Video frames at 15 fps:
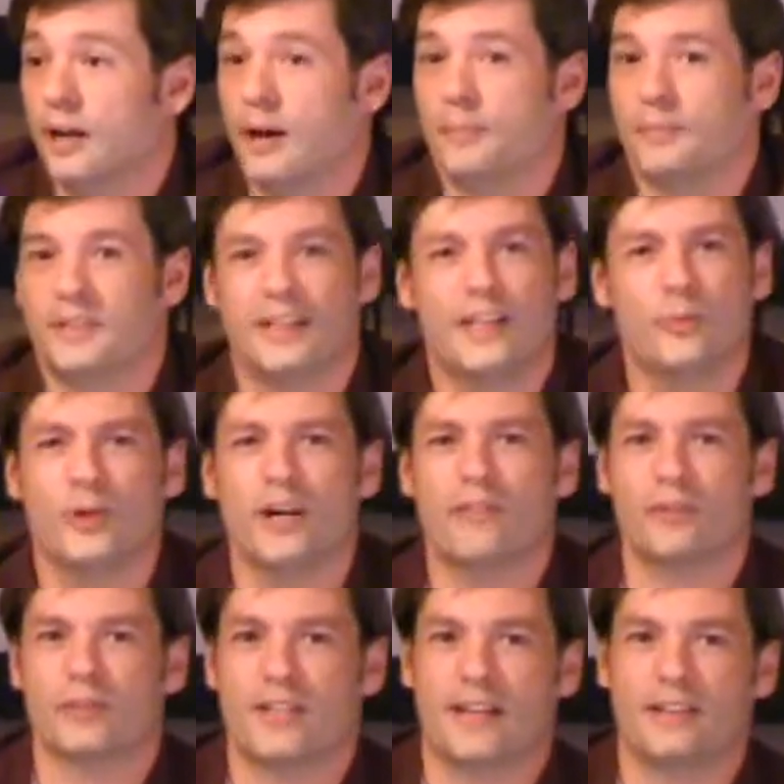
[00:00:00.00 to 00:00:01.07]
Um, did
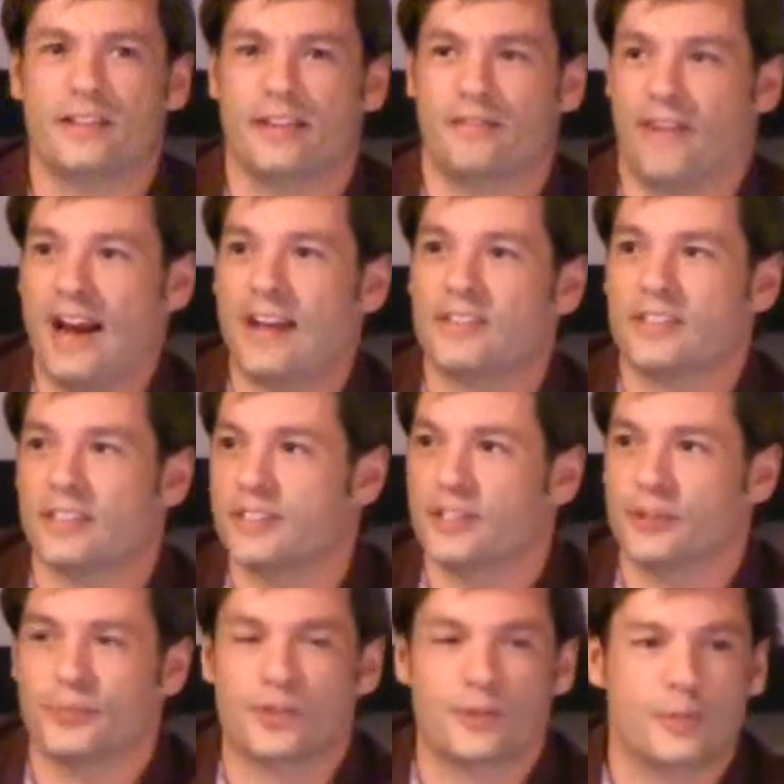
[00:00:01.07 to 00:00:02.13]
anyone ever take the Advanced
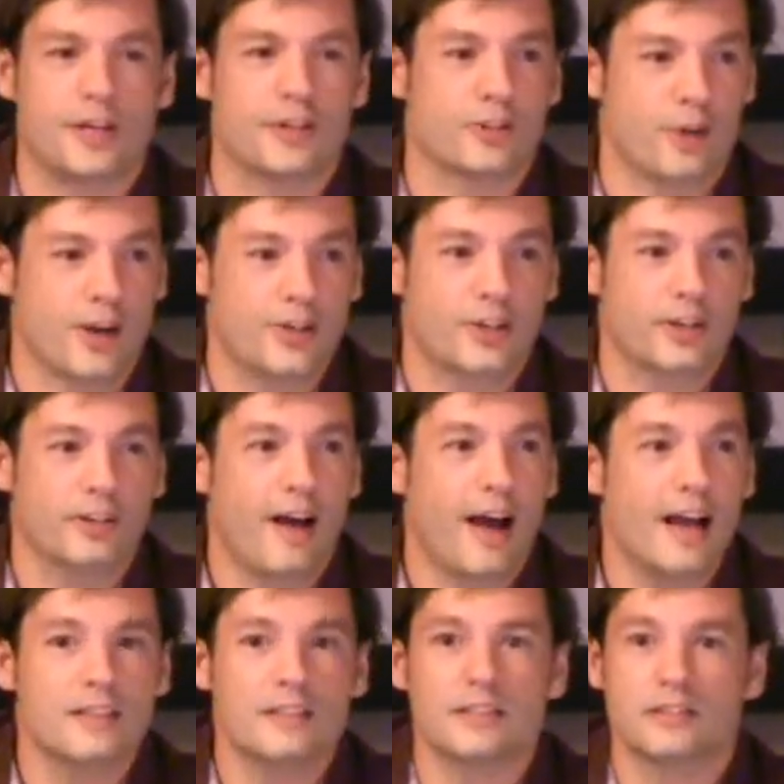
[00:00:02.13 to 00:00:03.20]
Systems Administration
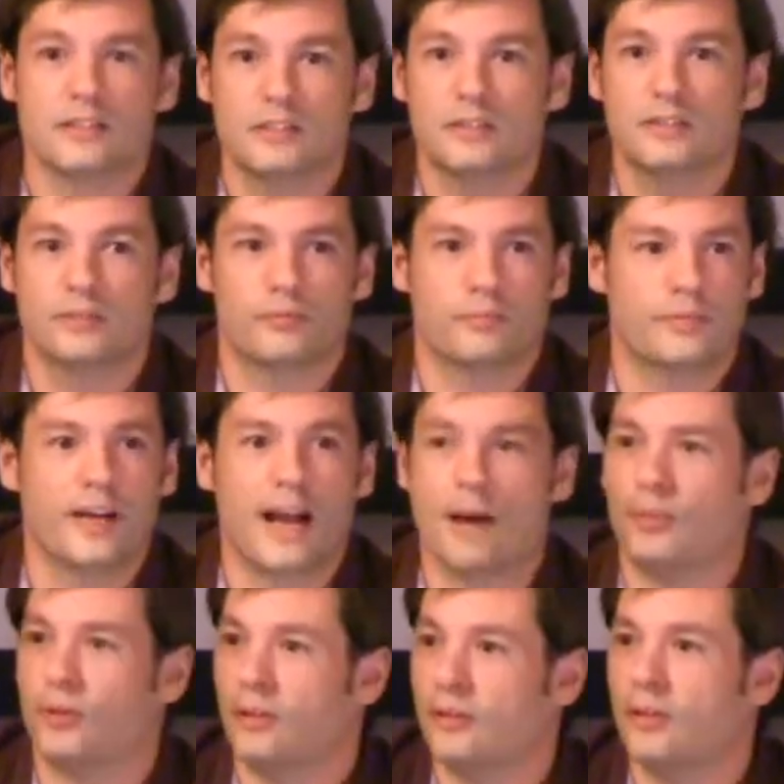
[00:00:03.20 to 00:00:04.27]
class that
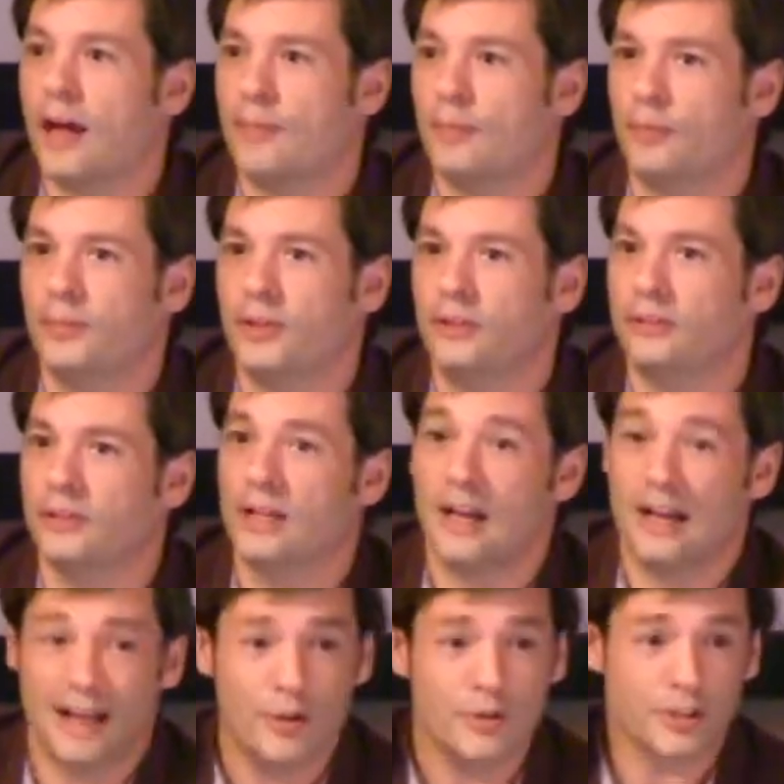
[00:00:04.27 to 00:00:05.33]
Apple Apple built?
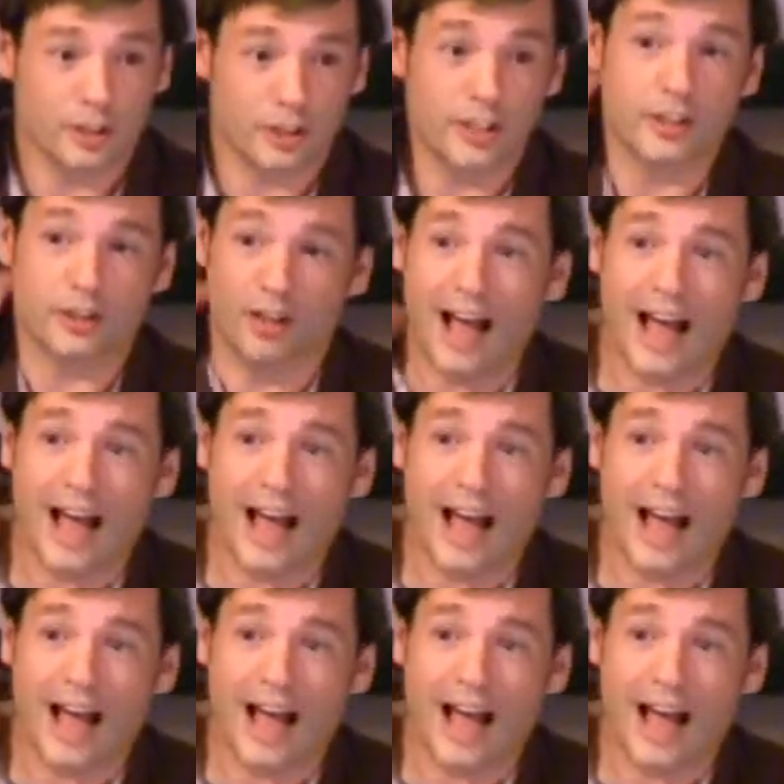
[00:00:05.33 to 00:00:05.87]
That was a good